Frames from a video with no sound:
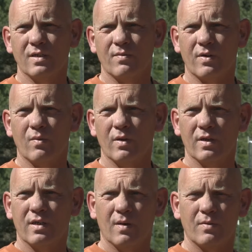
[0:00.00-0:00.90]
If they're
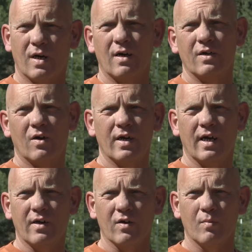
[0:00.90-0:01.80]
willing to come to our yard
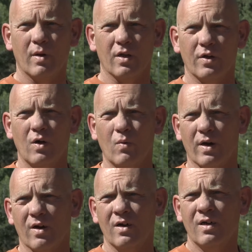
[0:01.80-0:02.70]
out there in the middle of
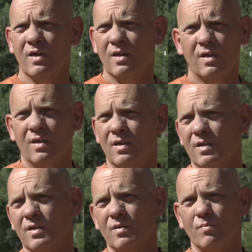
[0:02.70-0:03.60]
nowhere,
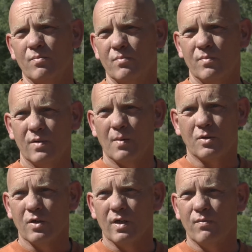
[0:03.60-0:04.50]
I'm
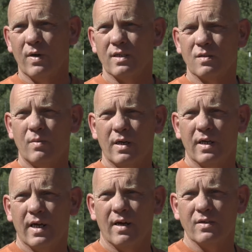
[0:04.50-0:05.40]
sure they'll find
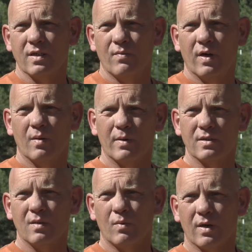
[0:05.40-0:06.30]
somebody in a housing
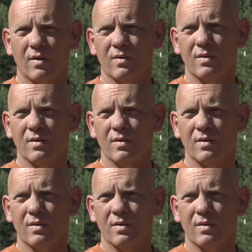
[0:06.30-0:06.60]
development somewhere.